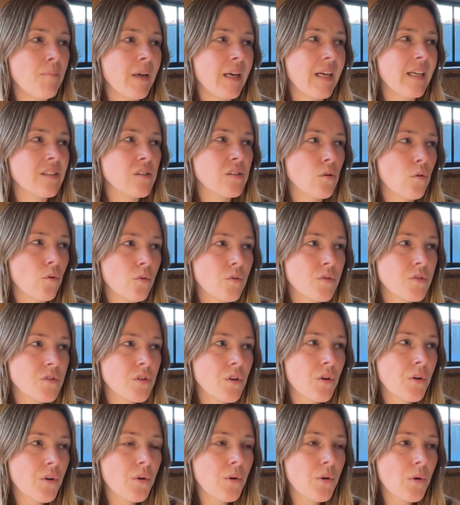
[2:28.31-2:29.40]
It's
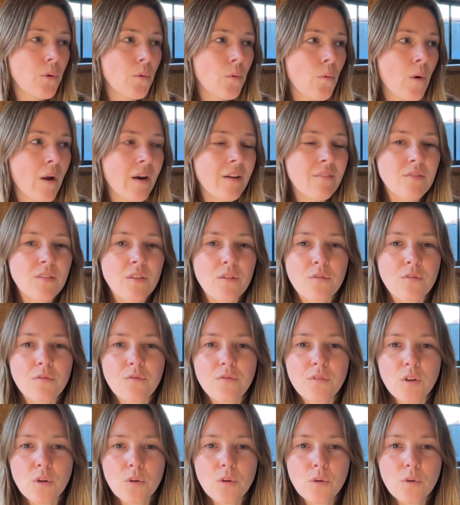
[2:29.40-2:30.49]
also one of the
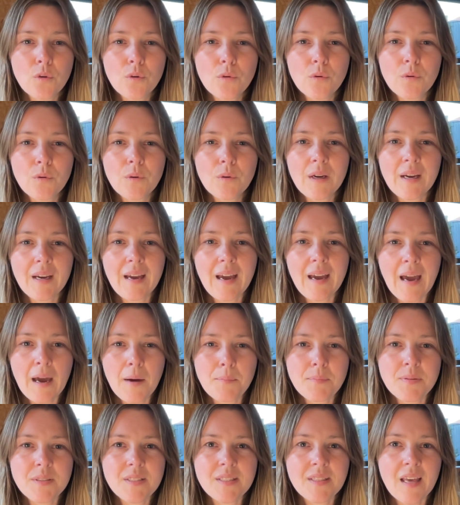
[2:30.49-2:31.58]
few
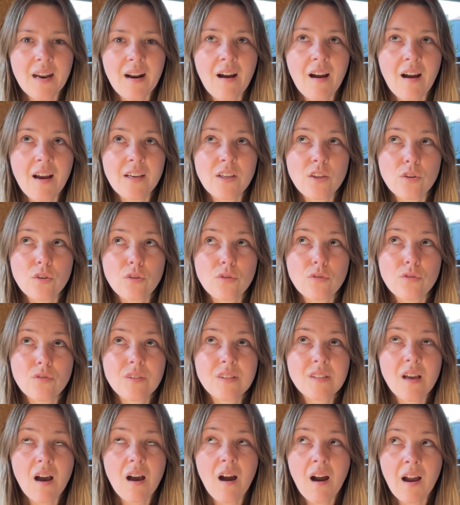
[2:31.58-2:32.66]
apps that I
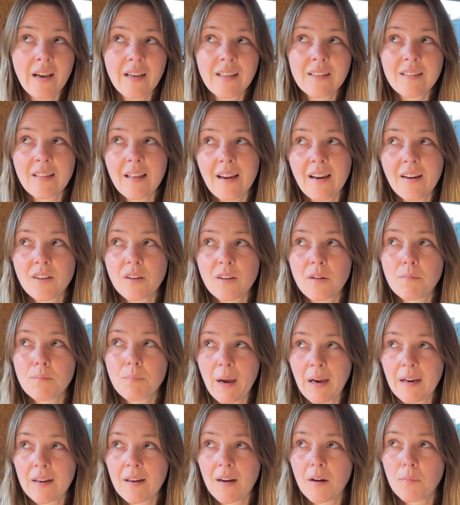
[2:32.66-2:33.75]
use iCloud
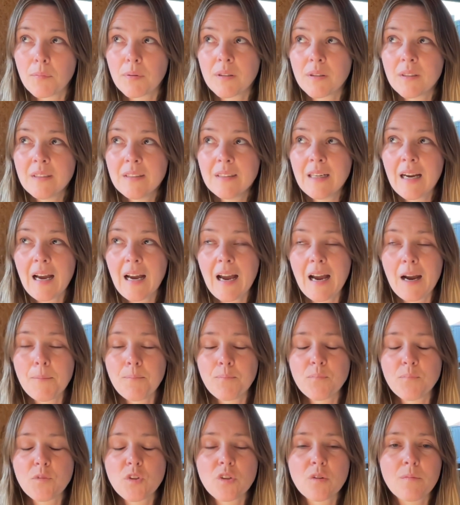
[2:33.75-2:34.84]
backup
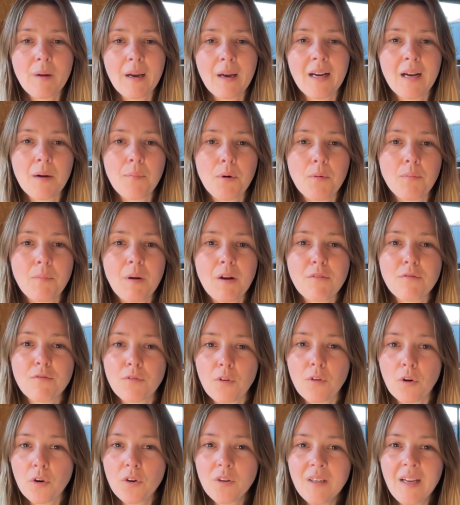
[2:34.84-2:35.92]
to back up on my
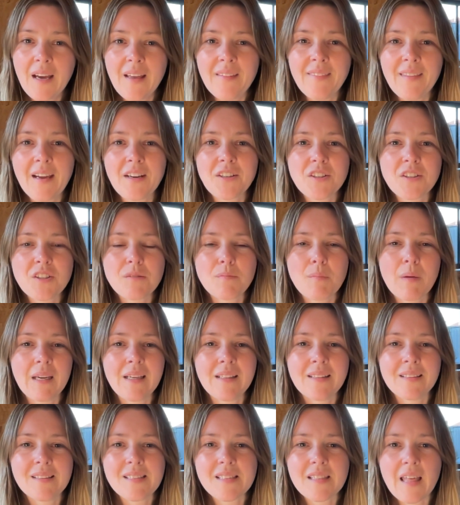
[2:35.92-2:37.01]
phone, and that just
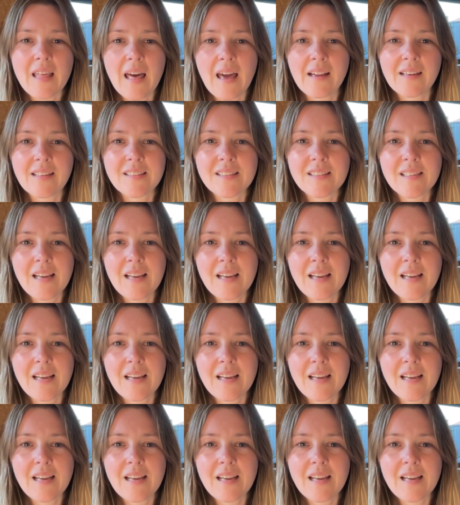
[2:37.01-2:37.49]
means that